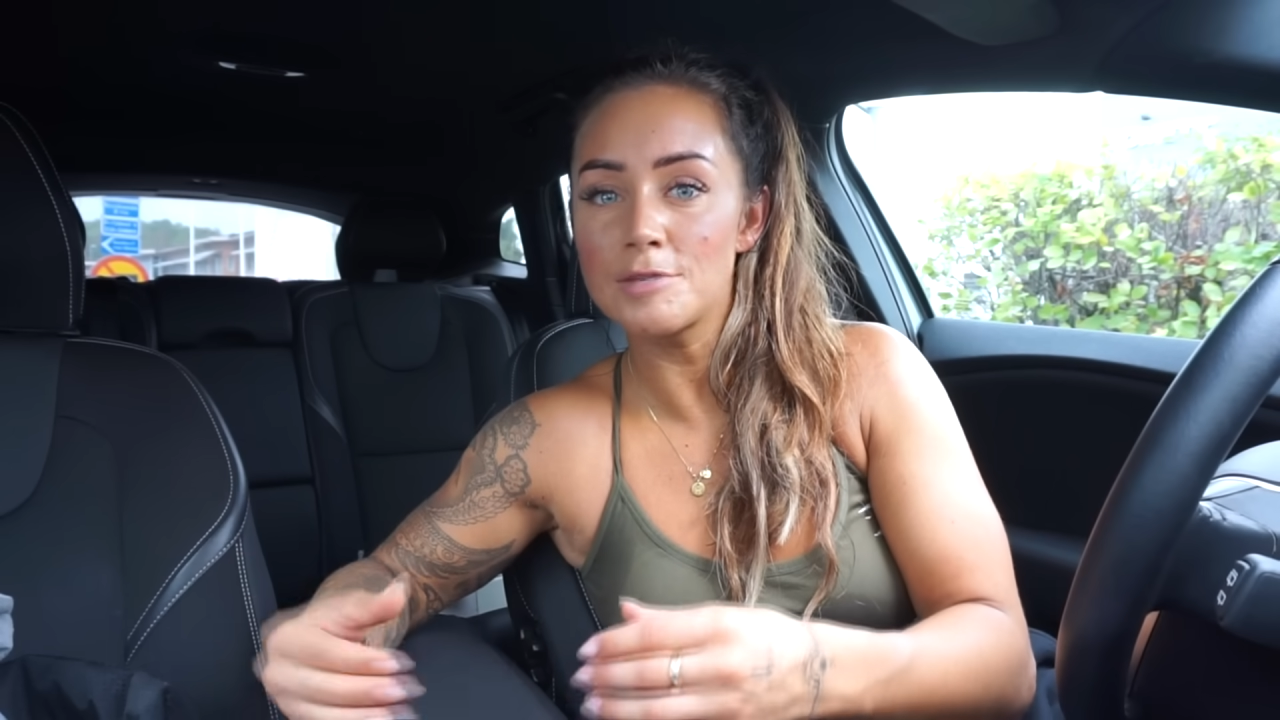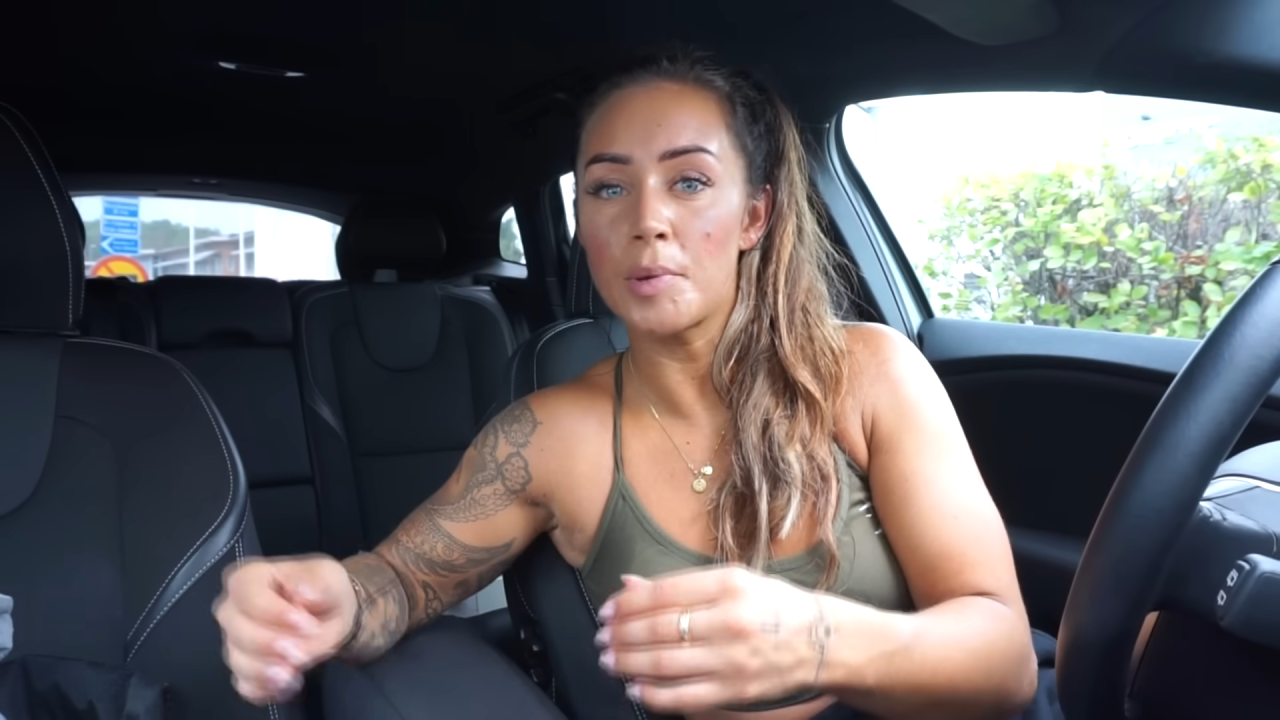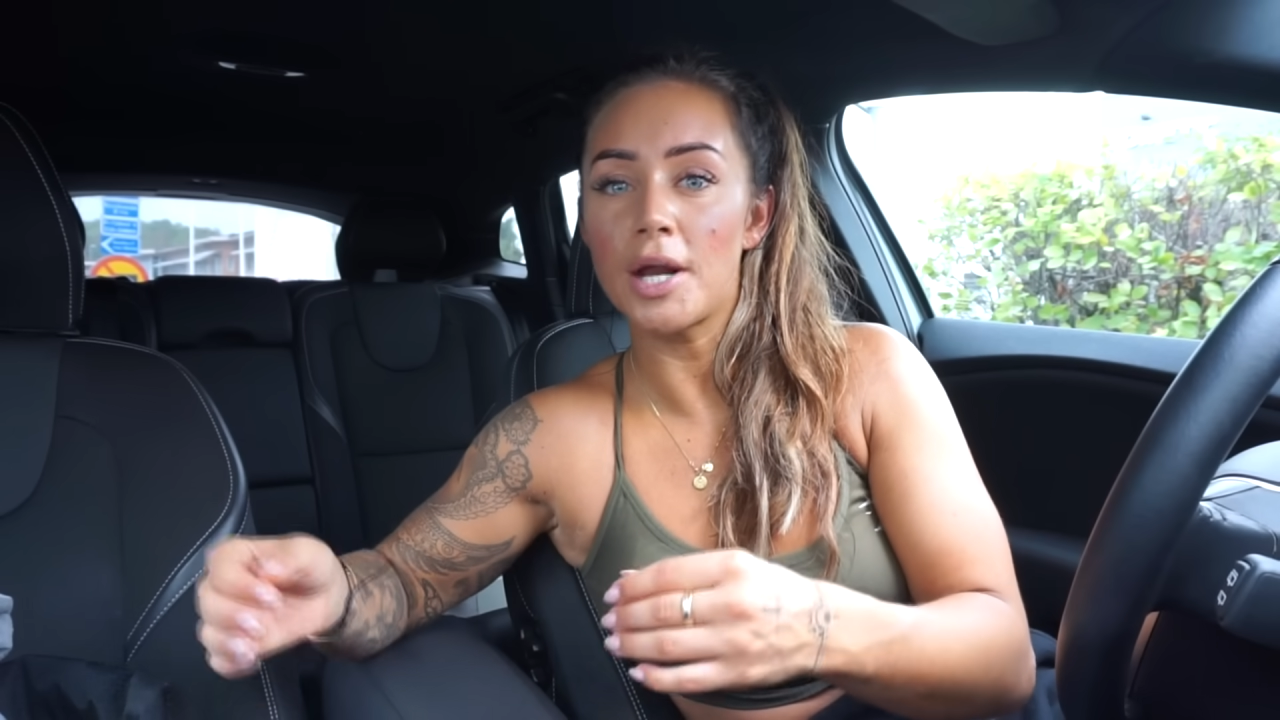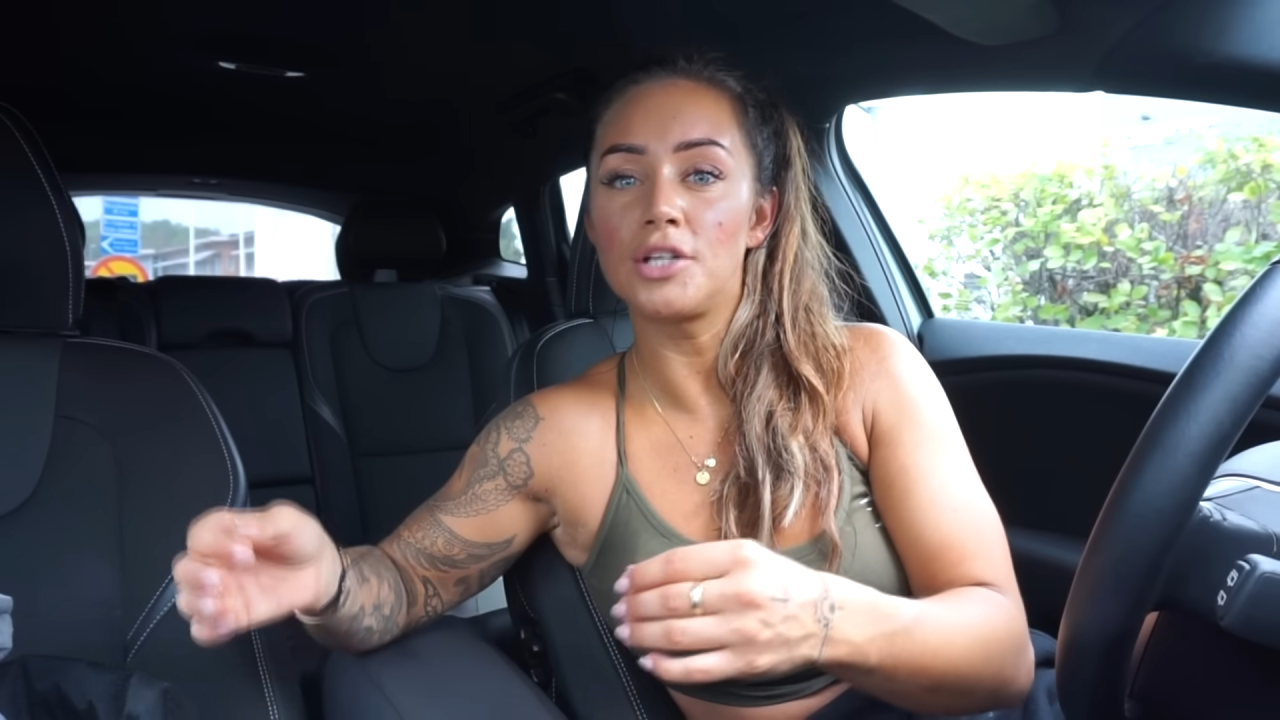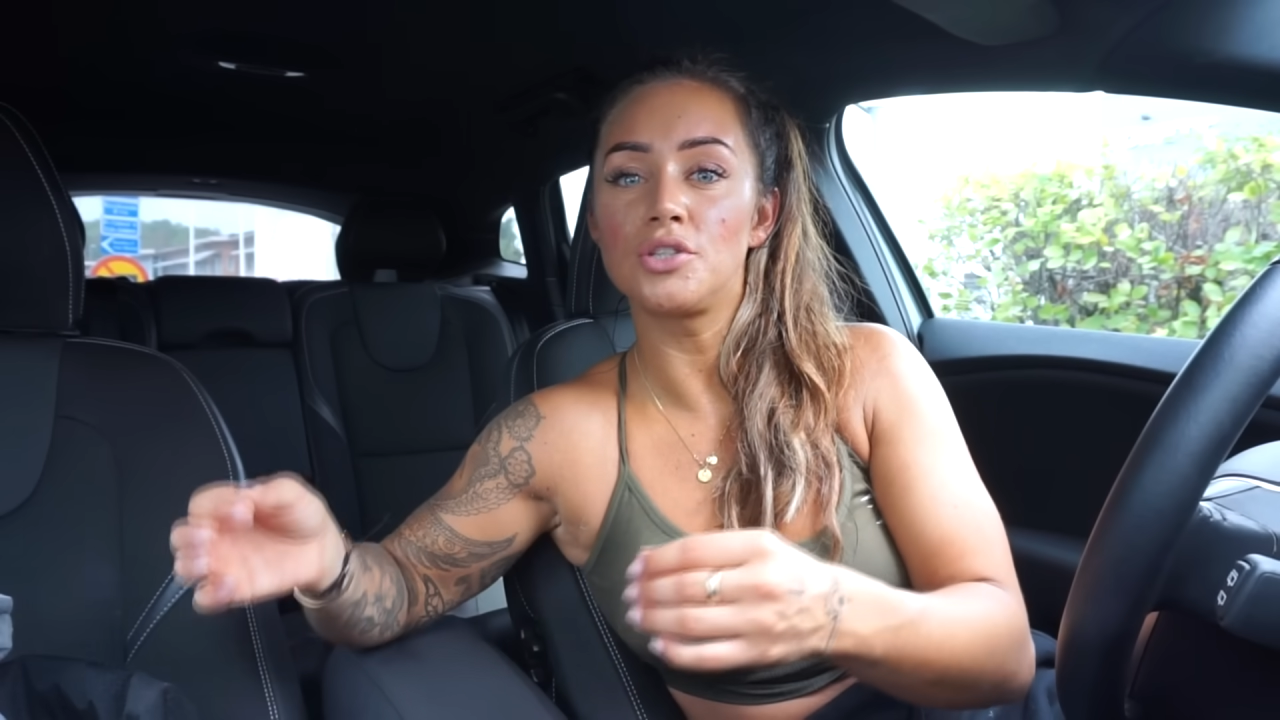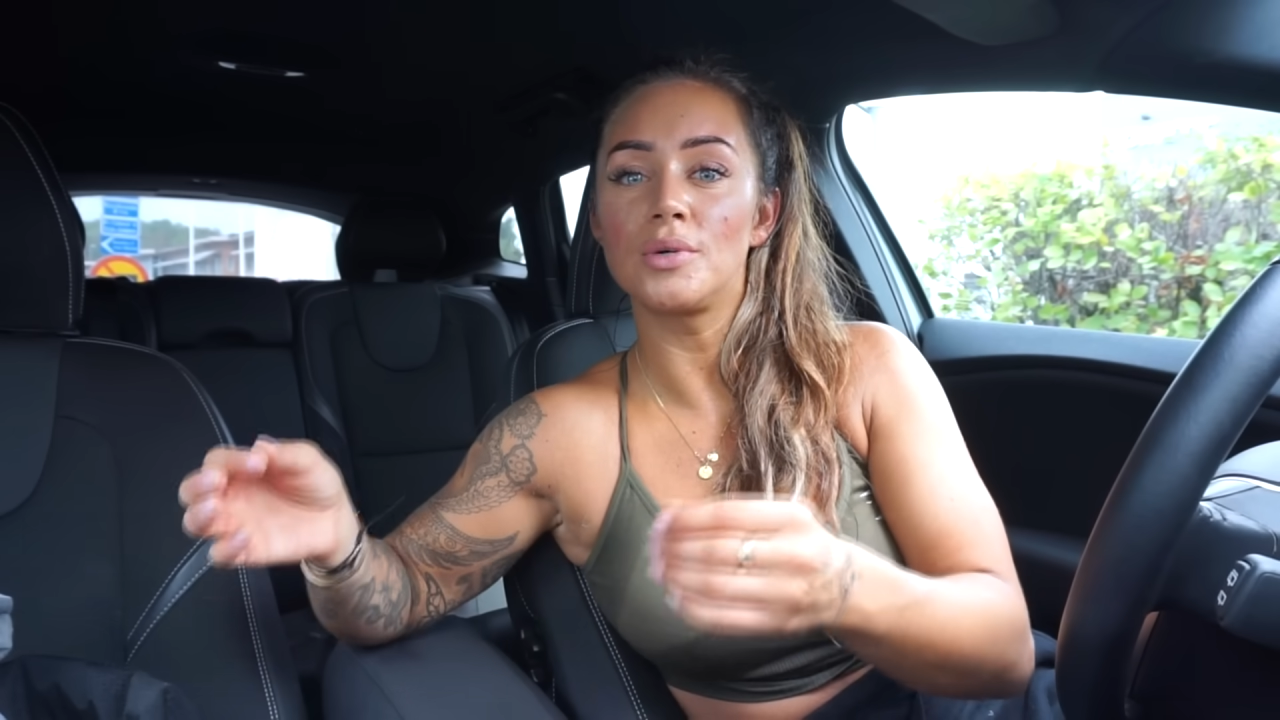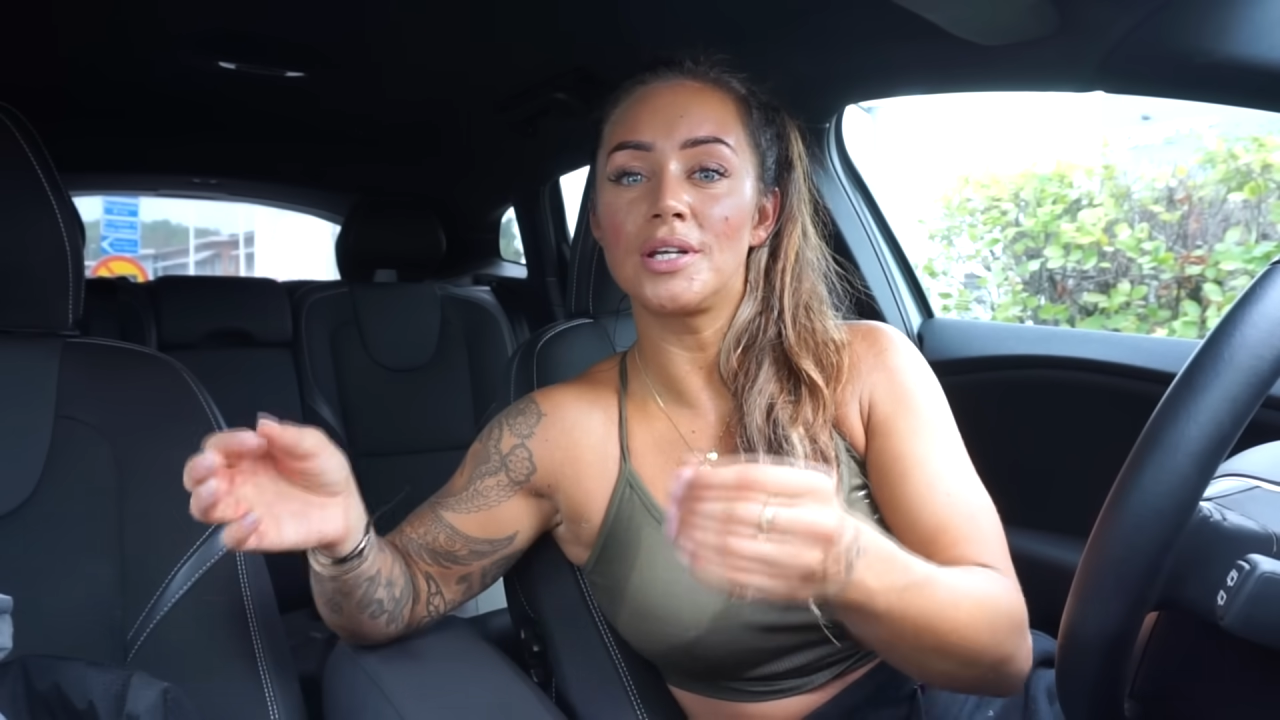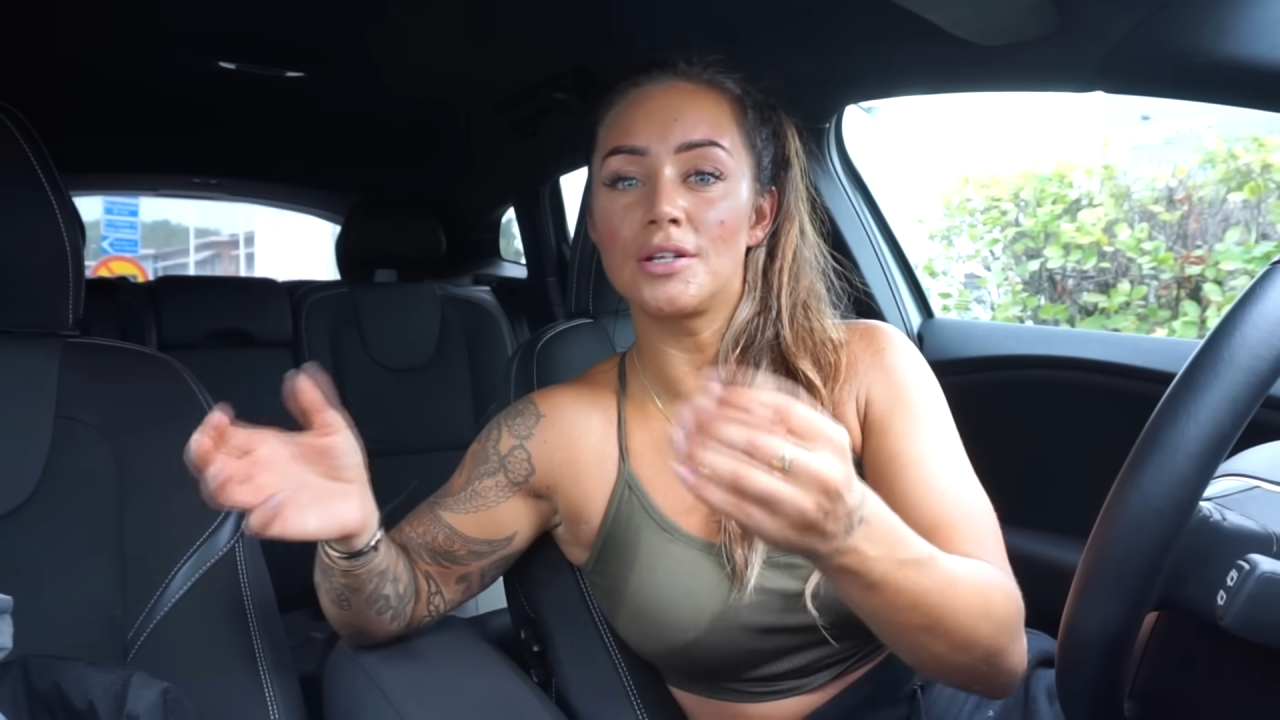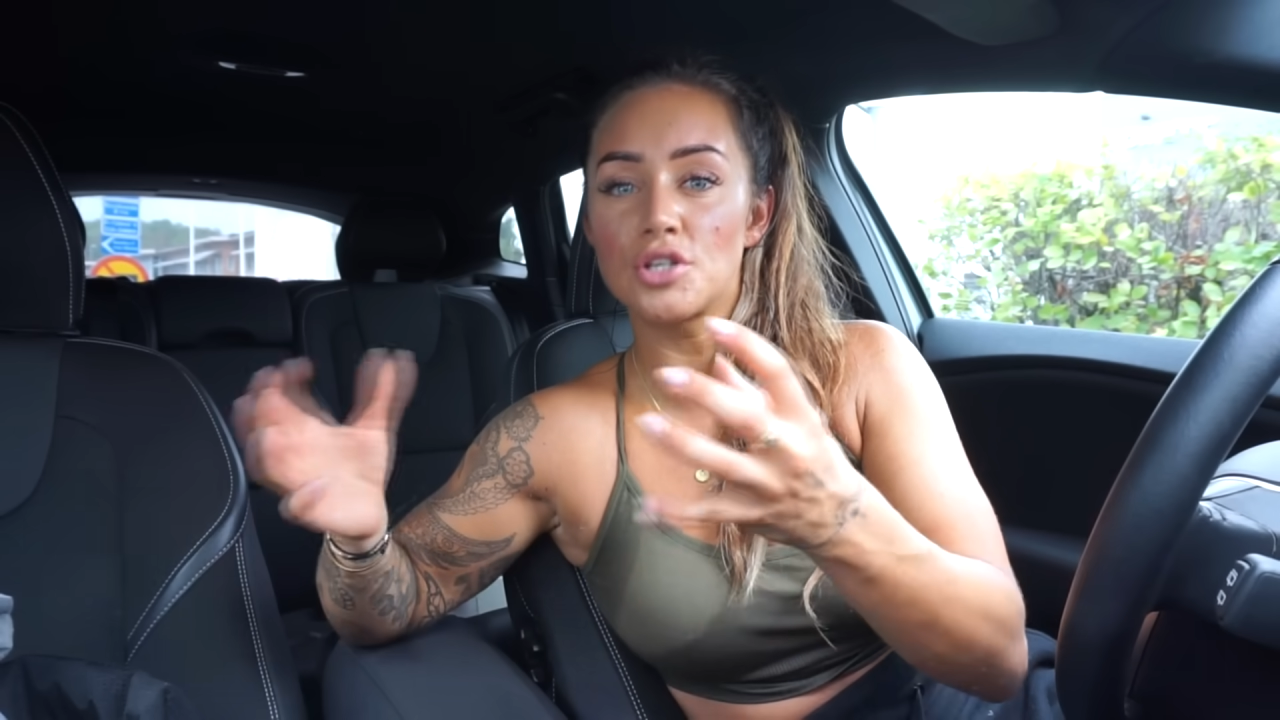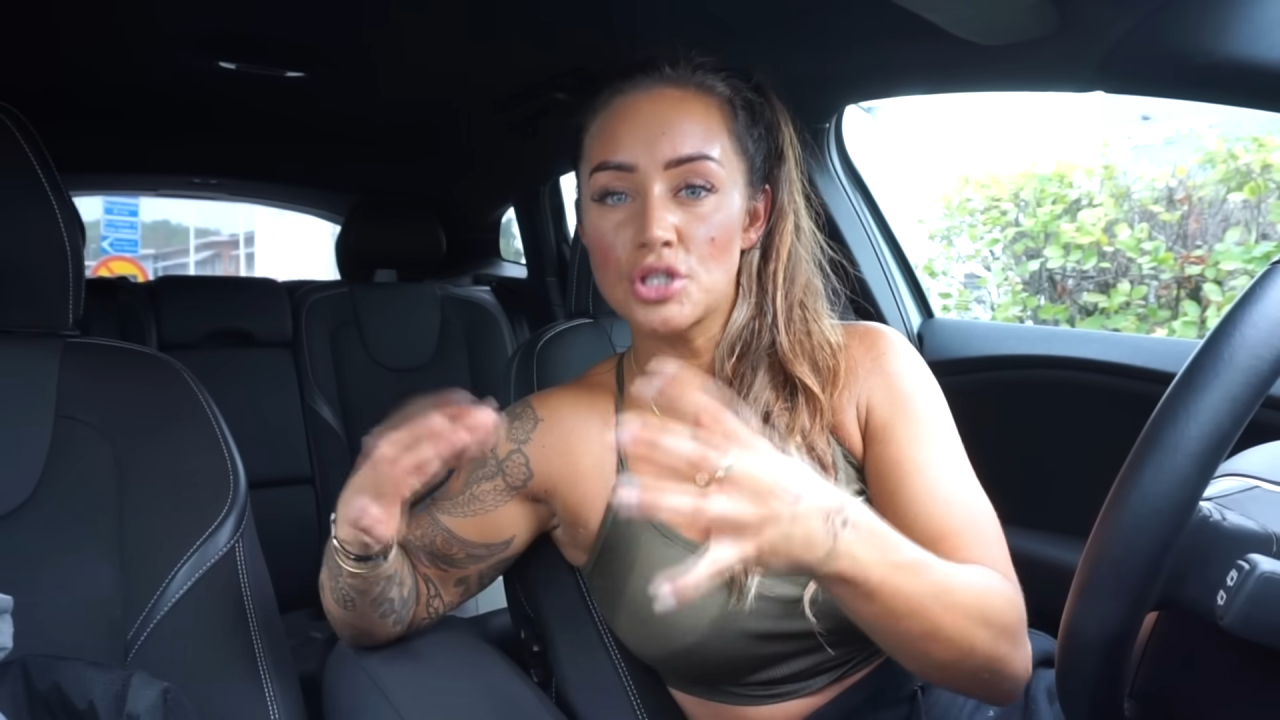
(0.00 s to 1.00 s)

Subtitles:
but I do it in a